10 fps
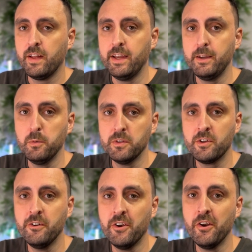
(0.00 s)
Hey, what's
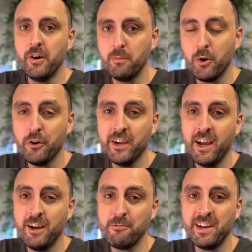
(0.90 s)
going on? I'm Corey.
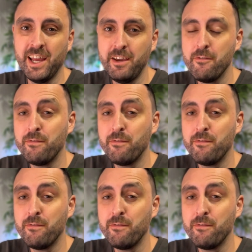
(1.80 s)
I run a